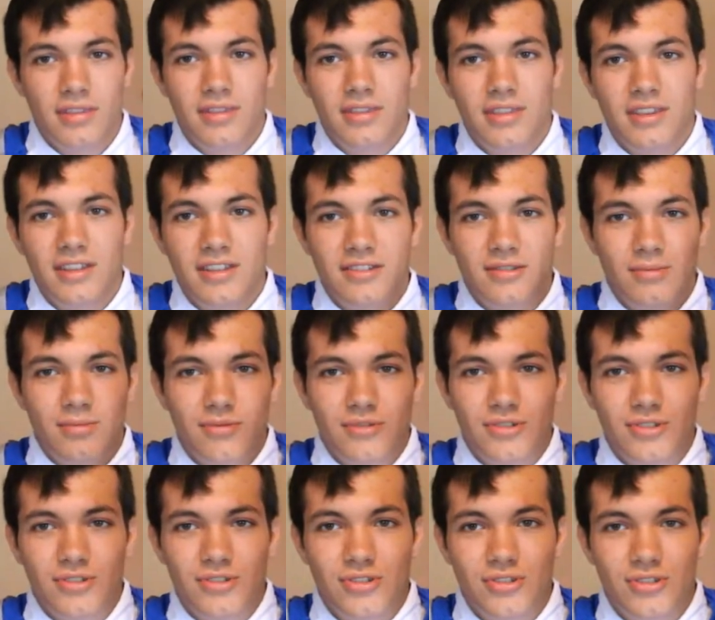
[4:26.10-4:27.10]
this
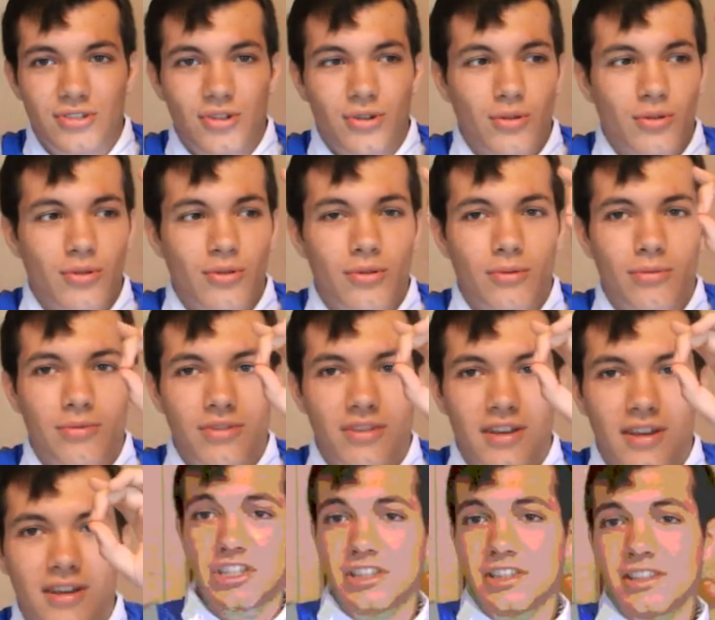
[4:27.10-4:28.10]
circle
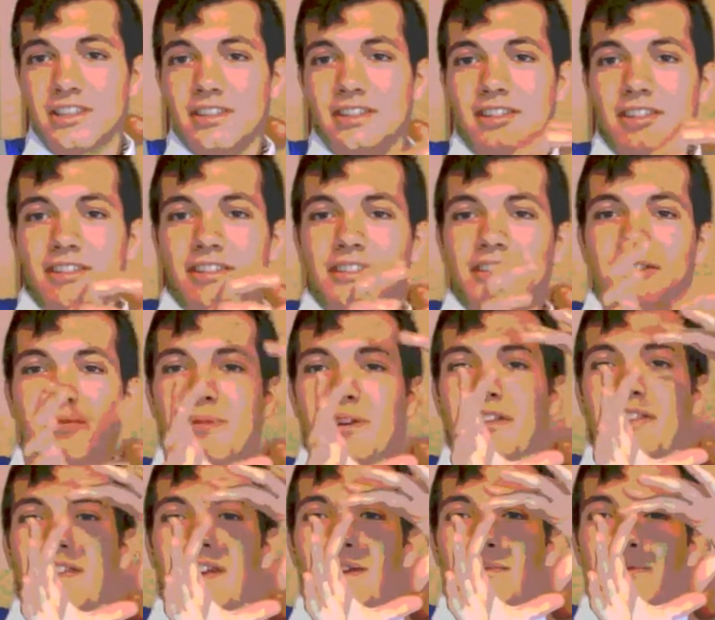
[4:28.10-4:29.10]
thing. It's
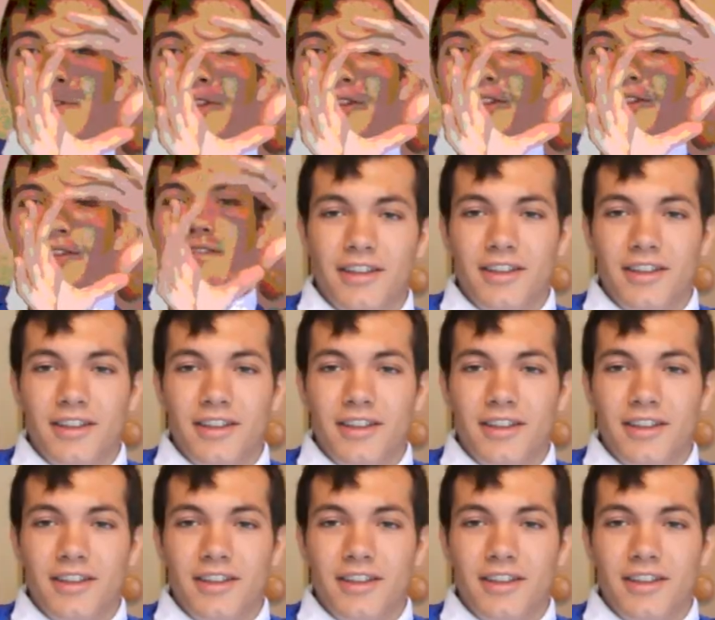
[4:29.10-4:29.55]
about that big.